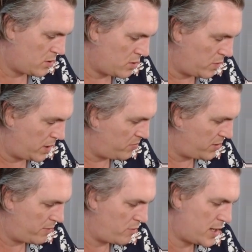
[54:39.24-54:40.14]
We're going to play
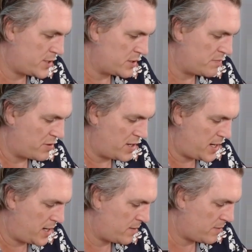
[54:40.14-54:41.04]
Righteous
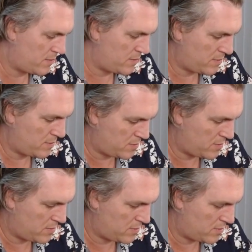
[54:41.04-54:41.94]
Prayer.
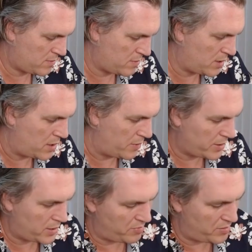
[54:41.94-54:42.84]
Oh no, we're not
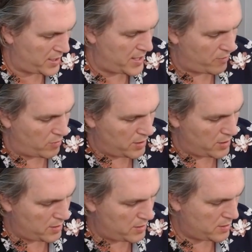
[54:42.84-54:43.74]
going to play that one,
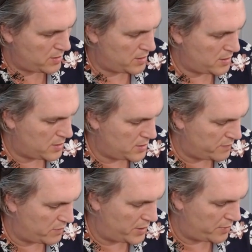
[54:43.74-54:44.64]

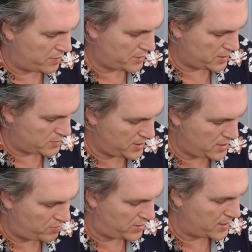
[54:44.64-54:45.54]
Divine Aura, because we need to
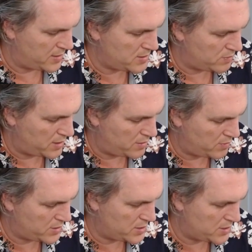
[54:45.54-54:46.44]
play this one,
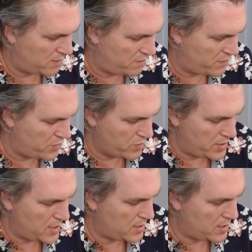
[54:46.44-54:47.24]
which is Fury.